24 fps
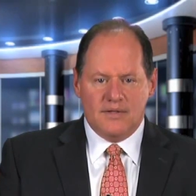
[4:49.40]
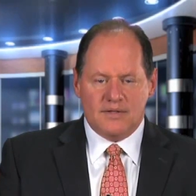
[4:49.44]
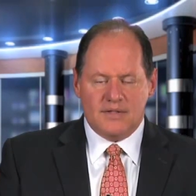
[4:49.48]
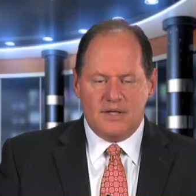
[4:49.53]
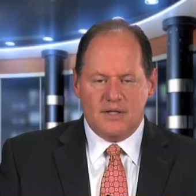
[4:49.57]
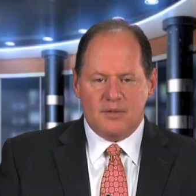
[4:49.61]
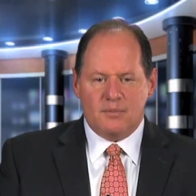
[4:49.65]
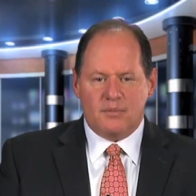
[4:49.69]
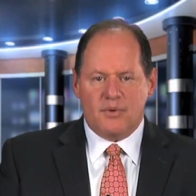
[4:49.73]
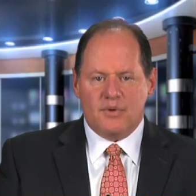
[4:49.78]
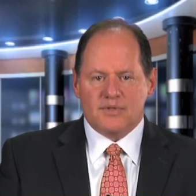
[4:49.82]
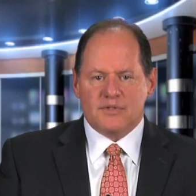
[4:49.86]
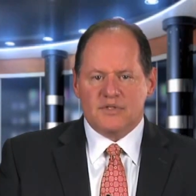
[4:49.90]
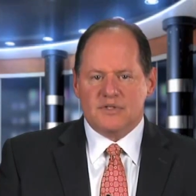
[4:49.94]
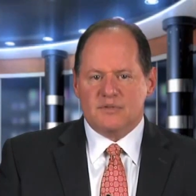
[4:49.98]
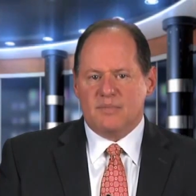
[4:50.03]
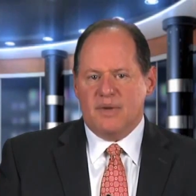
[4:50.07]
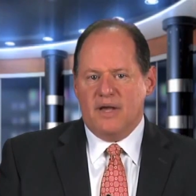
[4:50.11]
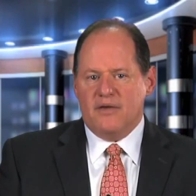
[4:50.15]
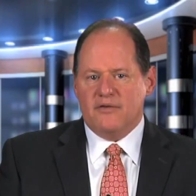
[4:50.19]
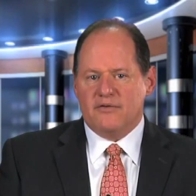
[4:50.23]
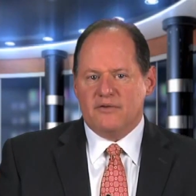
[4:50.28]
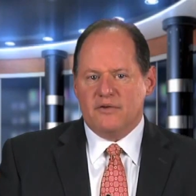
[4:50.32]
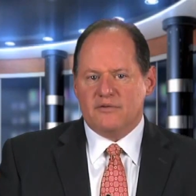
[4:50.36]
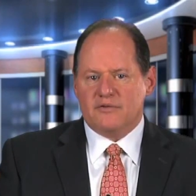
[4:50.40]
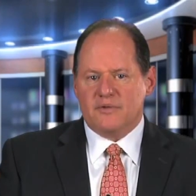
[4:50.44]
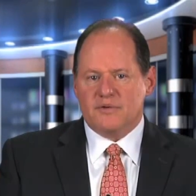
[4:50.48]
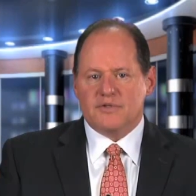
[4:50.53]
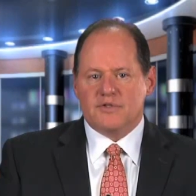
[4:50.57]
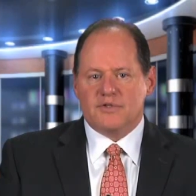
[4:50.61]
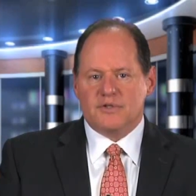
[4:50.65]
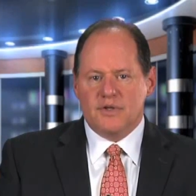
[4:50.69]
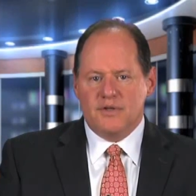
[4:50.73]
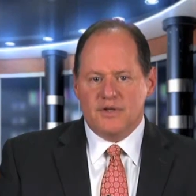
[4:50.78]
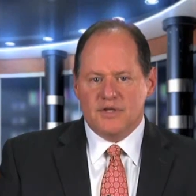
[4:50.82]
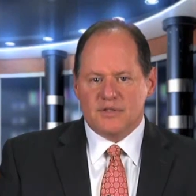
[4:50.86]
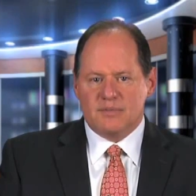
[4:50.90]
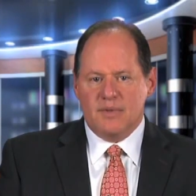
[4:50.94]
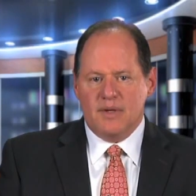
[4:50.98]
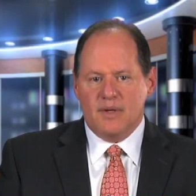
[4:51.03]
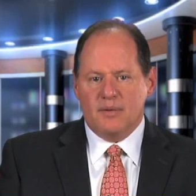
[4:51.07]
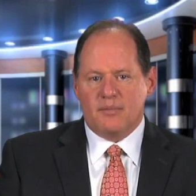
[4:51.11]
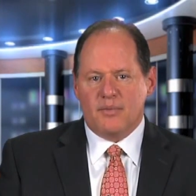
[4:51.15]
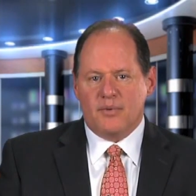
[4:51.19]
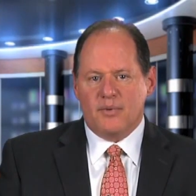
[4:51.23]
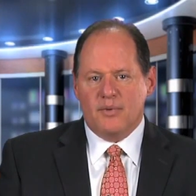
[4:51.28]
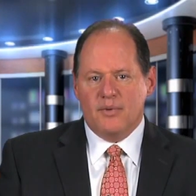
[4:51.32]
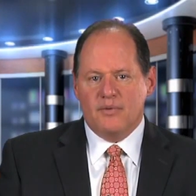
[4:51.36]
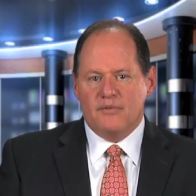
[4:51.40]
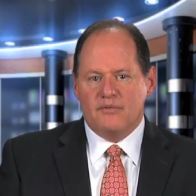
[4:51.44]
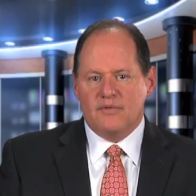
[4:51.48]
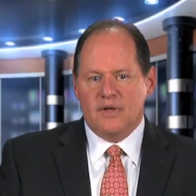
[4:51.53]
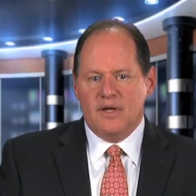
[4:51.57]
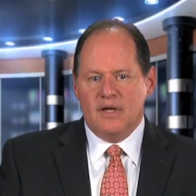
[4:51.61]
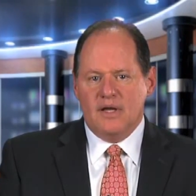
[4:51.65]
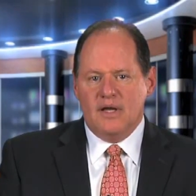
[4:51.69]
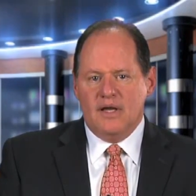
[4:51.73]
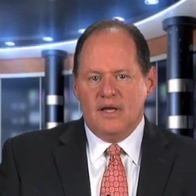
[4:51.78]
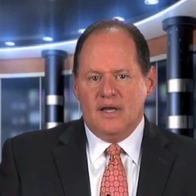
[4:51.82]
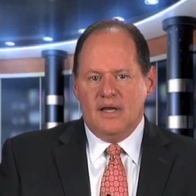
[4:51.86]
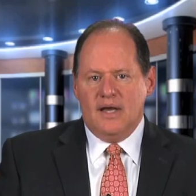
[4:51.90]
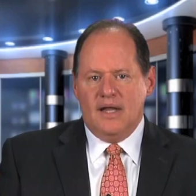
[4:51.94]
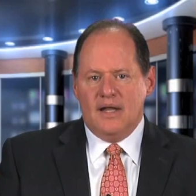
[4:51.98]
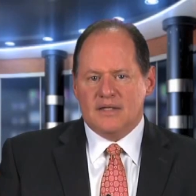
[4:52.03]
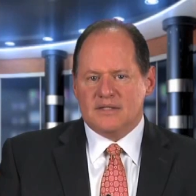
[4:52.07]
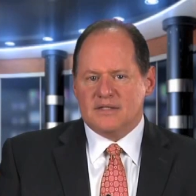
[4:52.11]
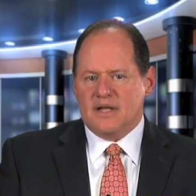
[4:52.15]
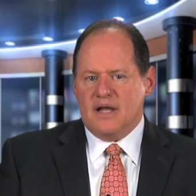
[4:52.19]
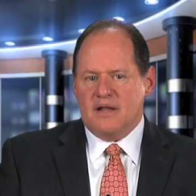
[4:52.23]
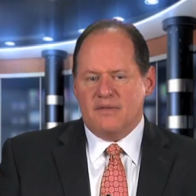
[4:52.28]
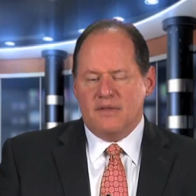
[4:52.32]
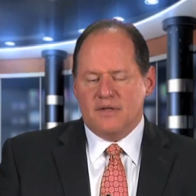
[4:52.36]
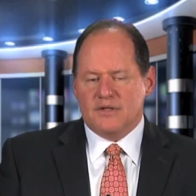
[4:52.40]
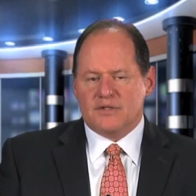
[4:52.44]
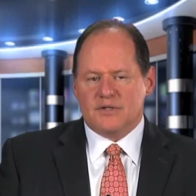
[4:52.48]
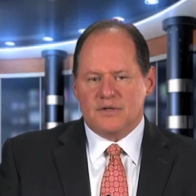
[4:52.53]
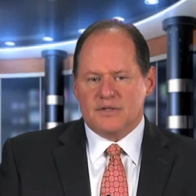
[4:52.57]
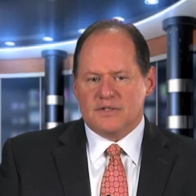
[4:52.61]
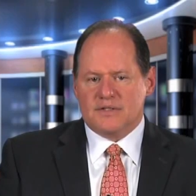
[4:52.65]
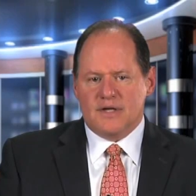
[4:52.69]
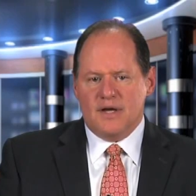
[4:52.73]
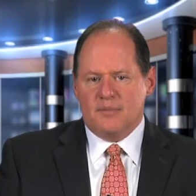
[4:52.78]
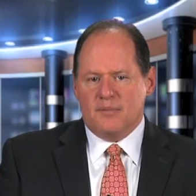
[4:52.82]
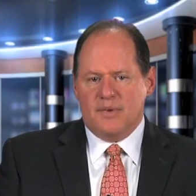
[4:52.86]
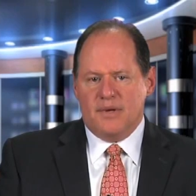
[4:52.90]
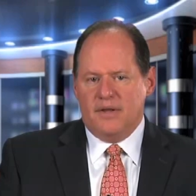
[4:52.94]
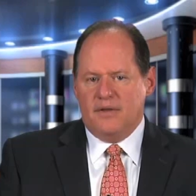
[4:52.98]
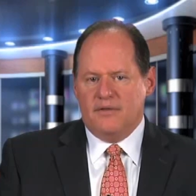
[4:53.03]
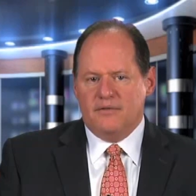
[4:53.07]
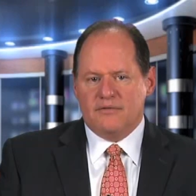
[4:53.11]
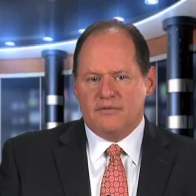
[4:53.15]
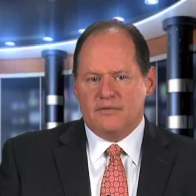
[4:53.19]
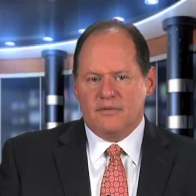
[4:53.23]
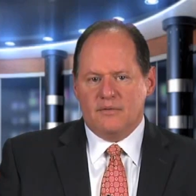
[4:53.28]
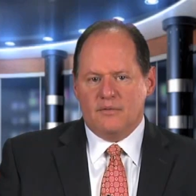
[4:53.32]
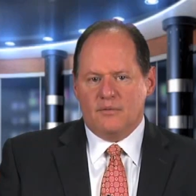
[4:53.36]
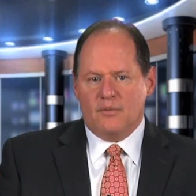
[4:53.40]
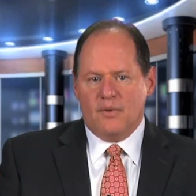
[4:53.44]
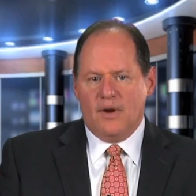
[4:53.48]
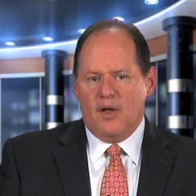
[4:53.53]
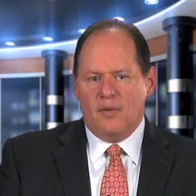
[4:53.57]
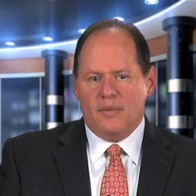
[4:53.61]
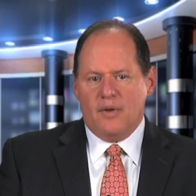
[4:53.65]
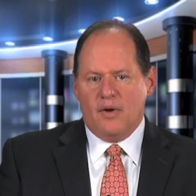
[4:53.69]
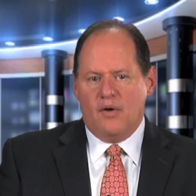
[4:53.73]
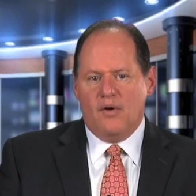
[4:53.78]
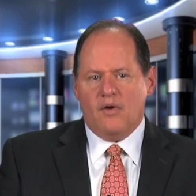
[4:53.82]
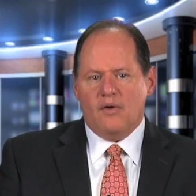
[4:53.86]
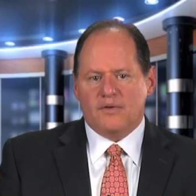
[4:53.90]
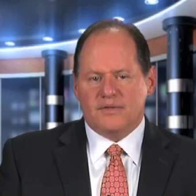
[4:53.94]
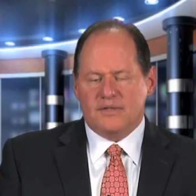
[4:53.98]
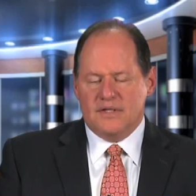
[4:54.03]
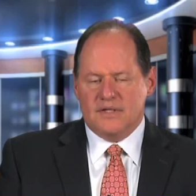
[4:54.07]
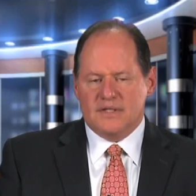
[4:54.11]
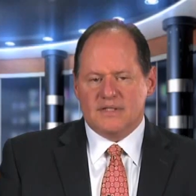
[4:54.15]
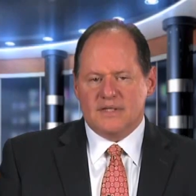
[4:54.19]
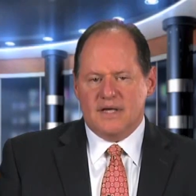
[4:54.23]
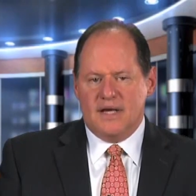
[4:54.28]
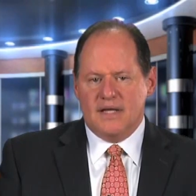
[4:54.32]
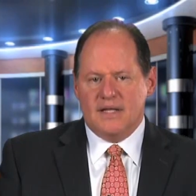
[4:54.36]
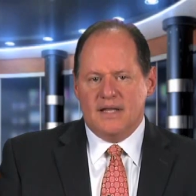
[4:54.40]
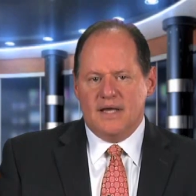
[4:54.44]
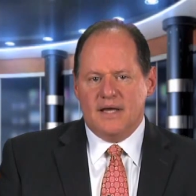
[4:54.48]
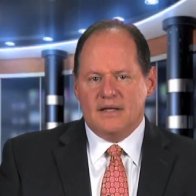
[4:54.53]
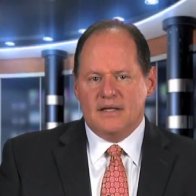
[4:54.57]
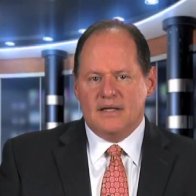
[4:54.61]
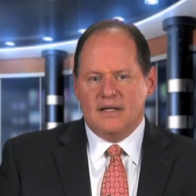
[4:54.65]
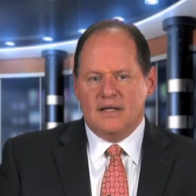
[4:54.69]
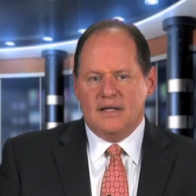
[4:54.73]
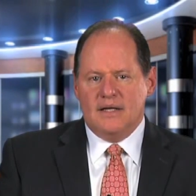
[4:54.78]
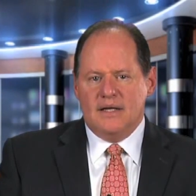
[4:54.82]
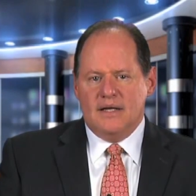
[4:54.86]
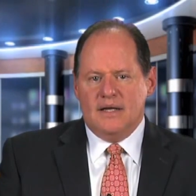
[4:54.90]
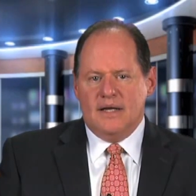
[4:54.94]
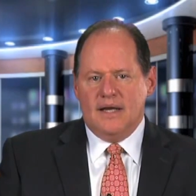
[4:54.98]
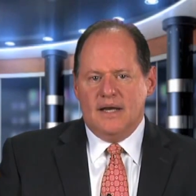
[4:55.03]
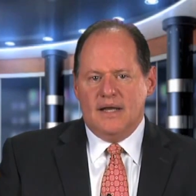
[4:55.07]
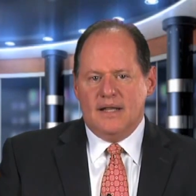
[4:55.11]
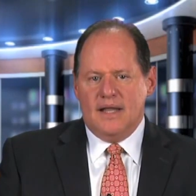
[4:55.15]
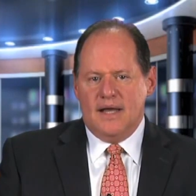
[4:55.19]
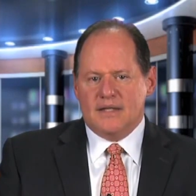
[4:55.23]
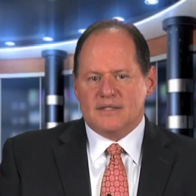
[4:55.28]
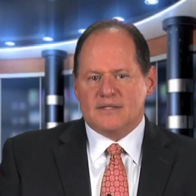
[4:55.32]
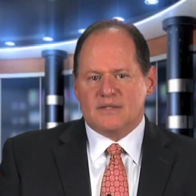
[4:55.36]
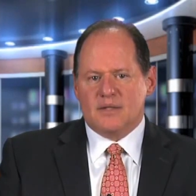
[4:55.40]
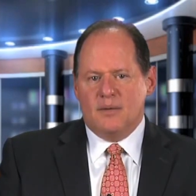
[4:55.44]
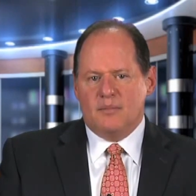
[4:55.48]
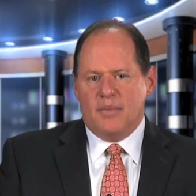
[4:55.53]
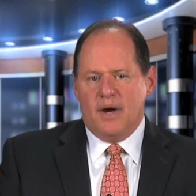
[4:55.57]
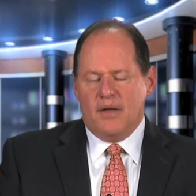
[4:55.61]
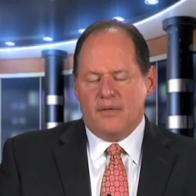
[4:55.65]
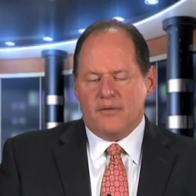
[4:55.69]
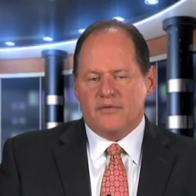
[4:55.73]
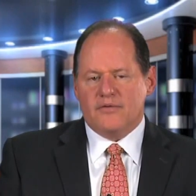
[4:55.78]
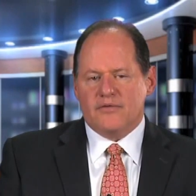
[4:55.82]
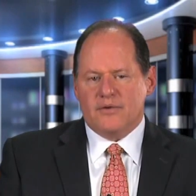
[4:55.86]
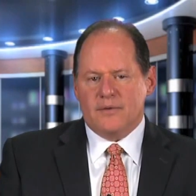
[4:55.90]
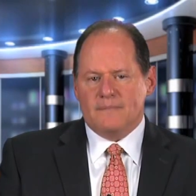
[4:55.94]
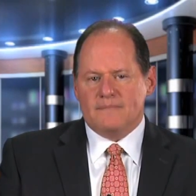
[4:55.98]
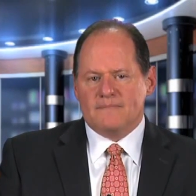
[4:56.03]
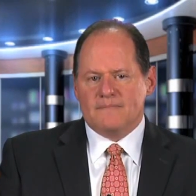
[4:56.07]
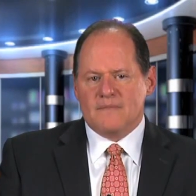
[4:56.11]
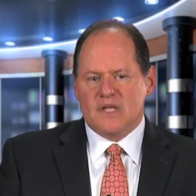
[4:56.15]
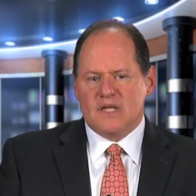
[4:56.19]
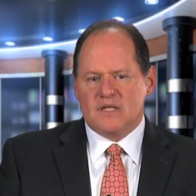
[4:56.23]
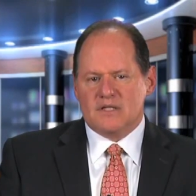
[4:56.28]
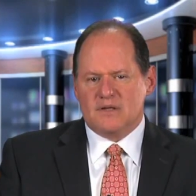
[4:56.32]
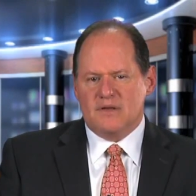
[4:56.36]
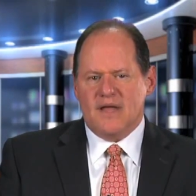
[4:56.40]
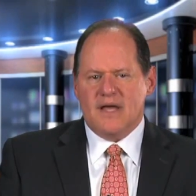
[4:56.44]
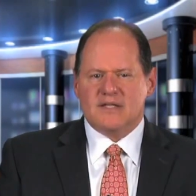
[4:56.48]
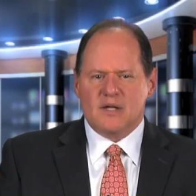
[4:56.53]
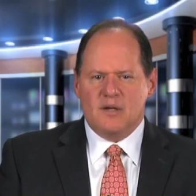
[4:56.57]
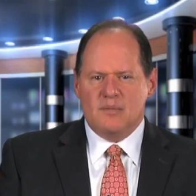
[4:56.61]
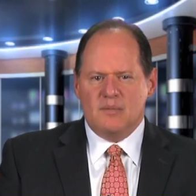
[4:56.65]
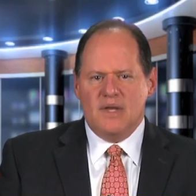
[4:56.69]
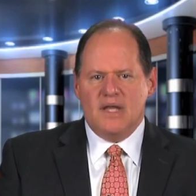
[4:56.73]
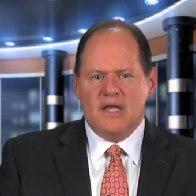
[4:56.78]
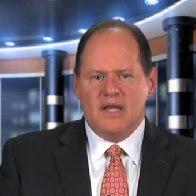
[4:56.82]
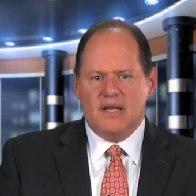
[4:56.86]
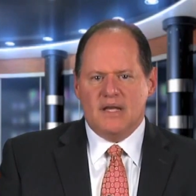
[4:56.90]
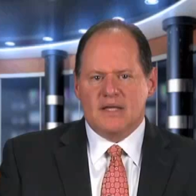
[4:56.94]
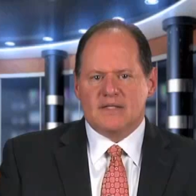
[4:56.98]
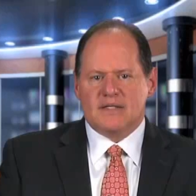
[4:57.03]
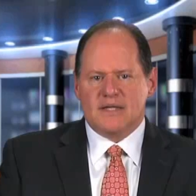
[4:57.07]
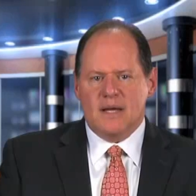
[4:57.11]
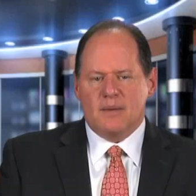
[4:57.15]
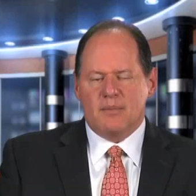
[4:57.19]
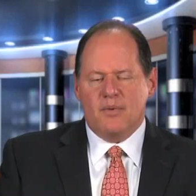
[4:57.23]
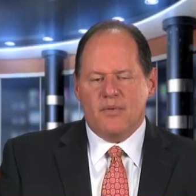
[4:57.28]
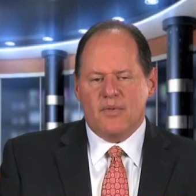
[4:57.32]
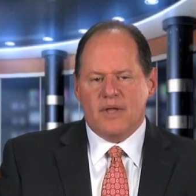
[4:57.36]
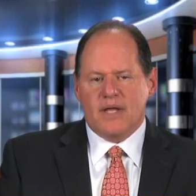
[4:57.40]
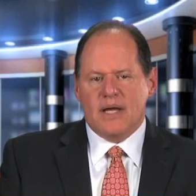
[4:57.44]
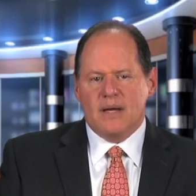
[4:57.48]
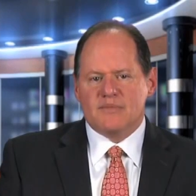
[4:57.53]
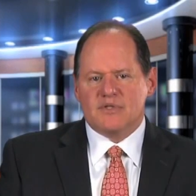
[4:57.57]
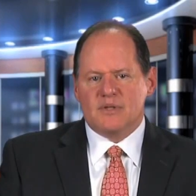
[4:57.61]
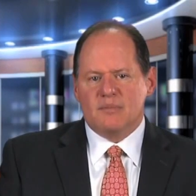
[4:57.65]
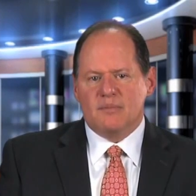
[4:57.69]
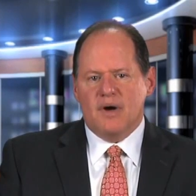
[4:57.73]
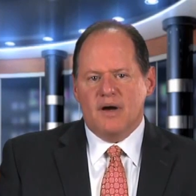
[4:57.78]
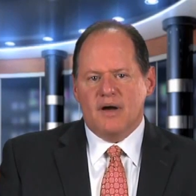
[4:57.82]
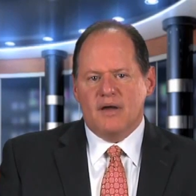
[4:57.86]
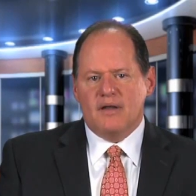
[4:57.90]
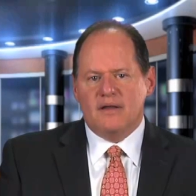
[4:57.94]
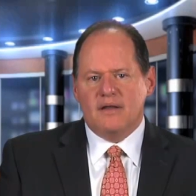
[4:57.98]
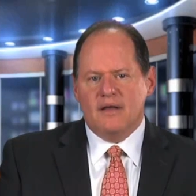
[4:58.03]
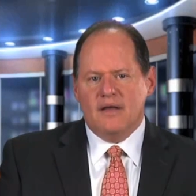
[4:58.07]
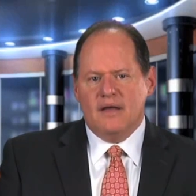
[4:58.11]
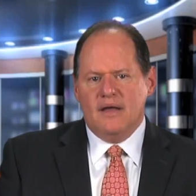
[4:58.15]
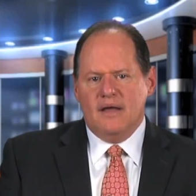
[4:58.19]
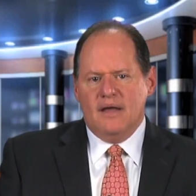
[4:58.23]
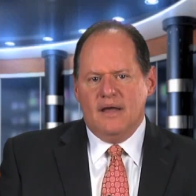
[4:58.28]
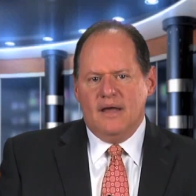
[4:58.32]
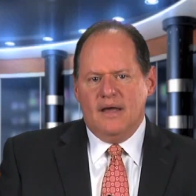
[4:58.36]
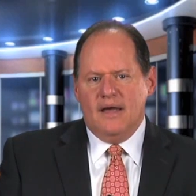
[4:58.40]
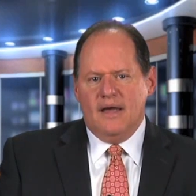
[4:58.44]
Is it in the person's best interest? Should this be approved? And it's not in the insurance company's realm at all to decide that. And that's so bothersome. So that's an immediate example that comes to mind.